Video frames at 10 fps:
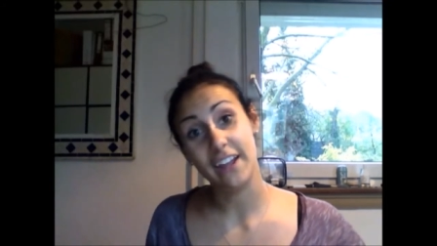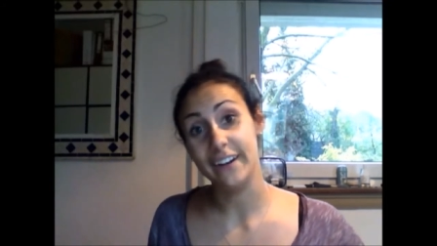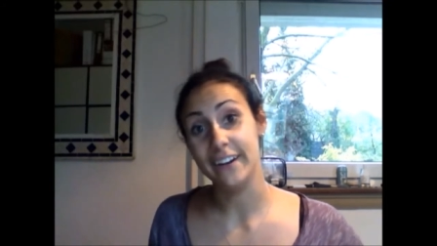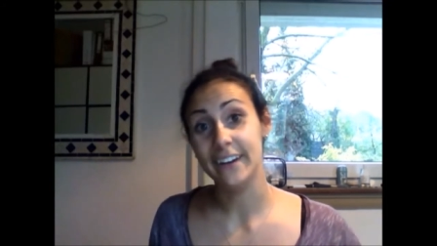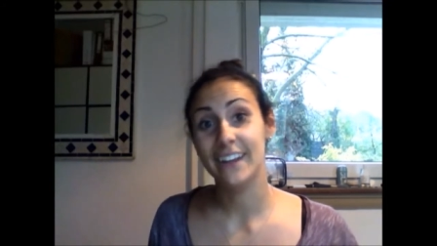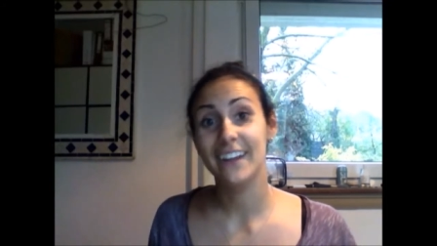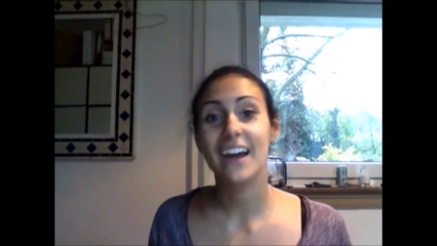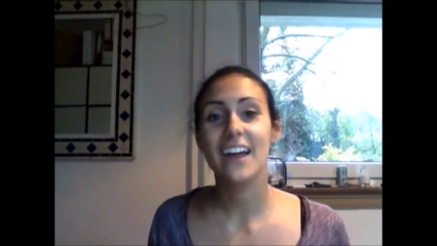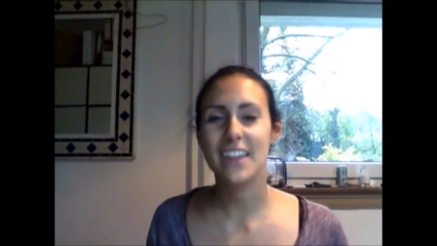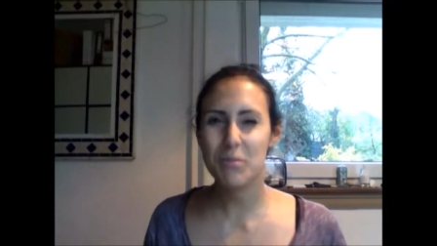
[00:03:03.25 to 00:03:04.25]
And
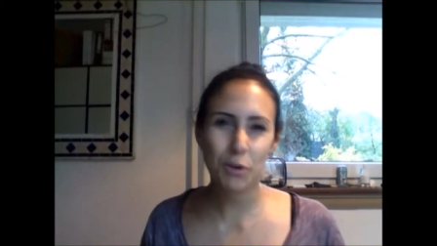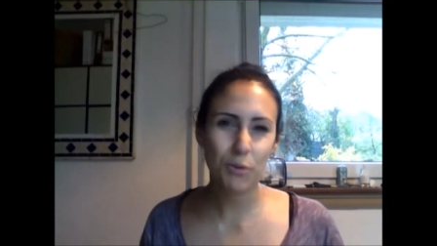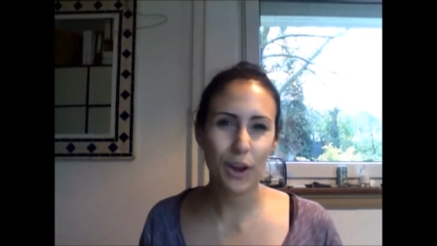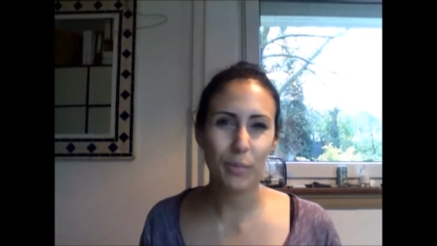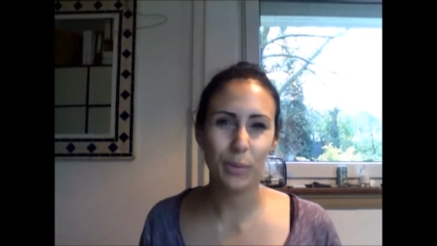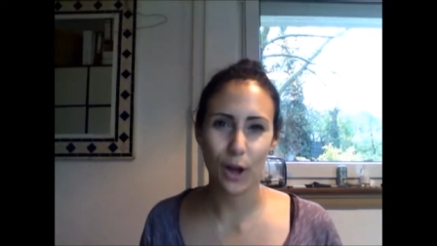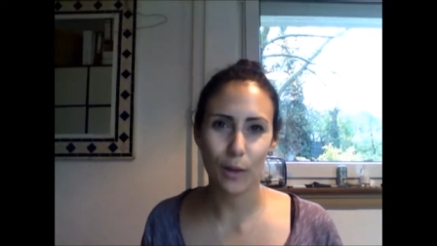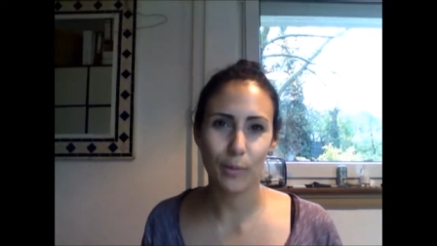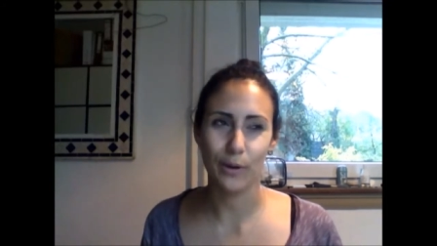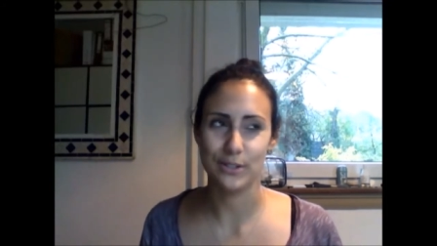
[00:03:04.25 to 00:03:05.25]
I think I'm going to write a
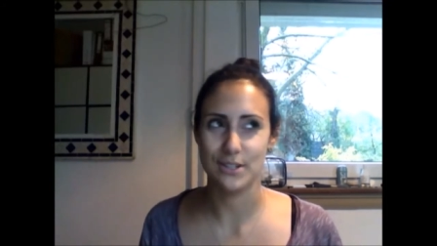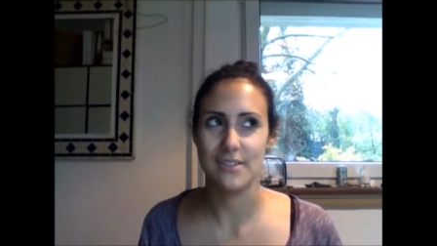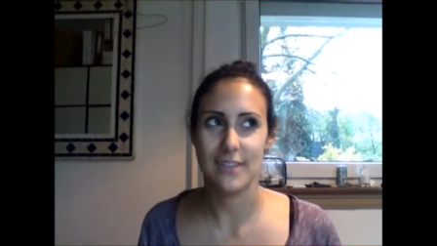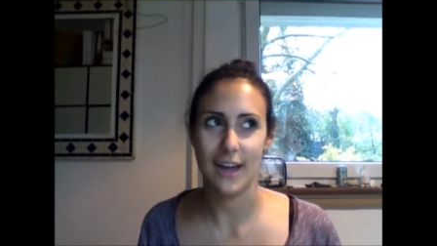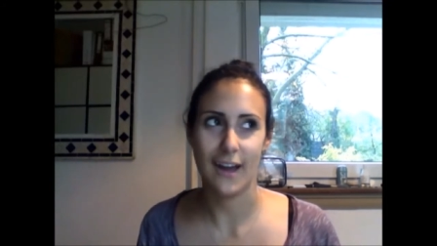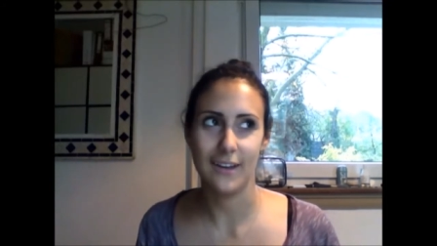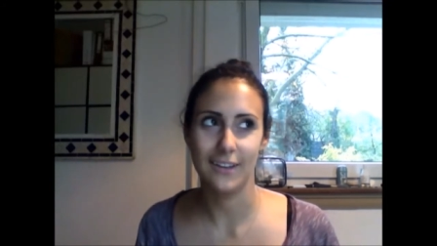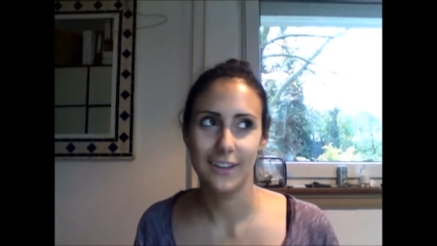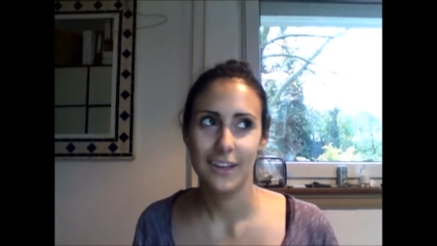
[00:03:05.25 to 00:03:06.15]
blog post on that.